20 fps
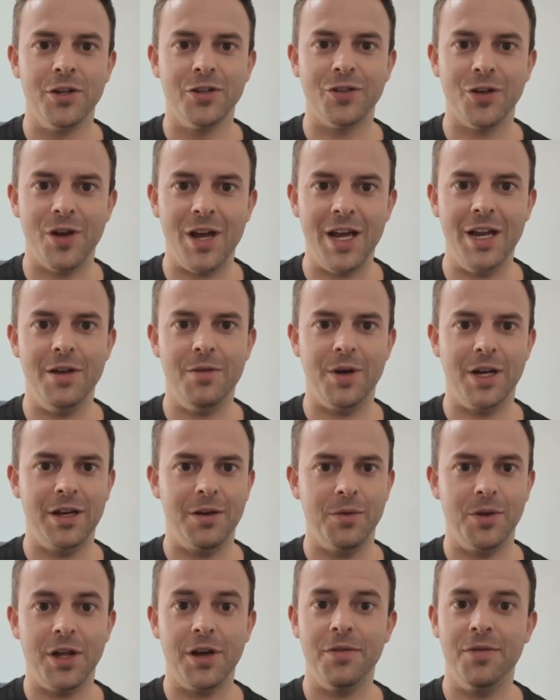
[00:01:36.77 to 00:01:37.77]
So
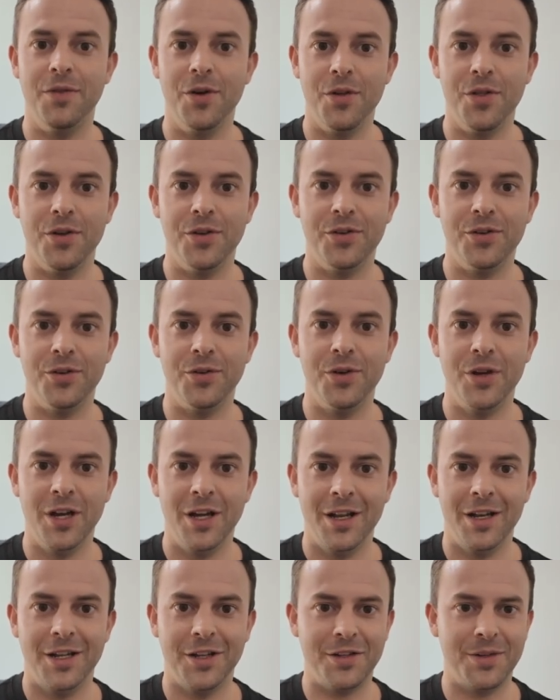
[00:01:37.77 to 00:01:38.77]
anyway, without further ado,
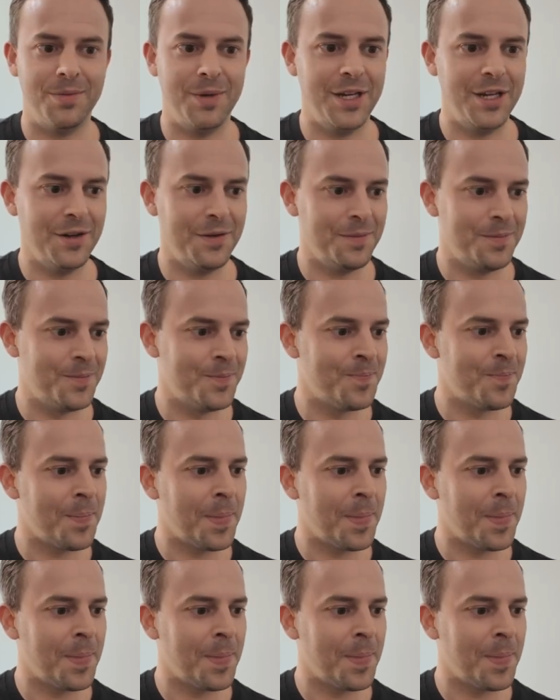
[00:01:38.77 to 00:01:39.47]
let's begin.